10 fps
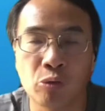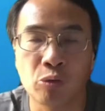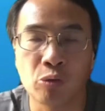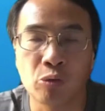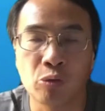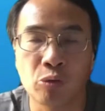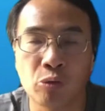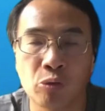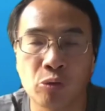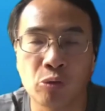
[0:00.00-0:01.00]

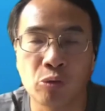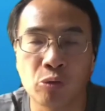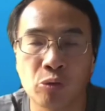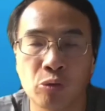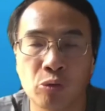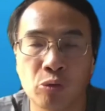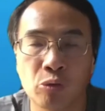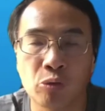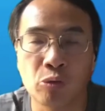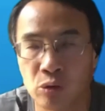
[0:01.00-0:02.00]
Ultimately, is think about
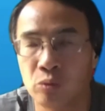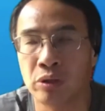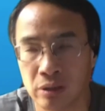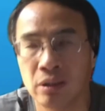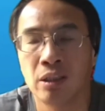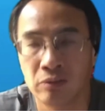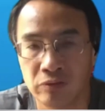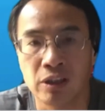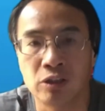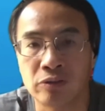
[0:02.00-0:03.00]
customer. That's what we're
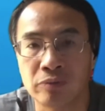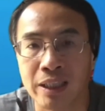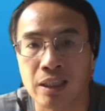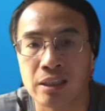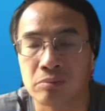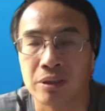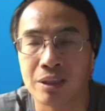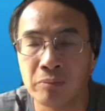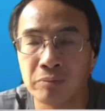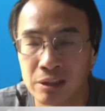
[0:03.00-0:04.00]
really driven by customer.
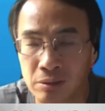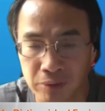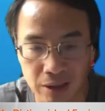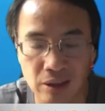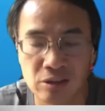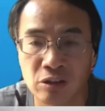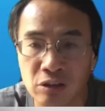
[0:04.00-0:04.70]
Customer in this new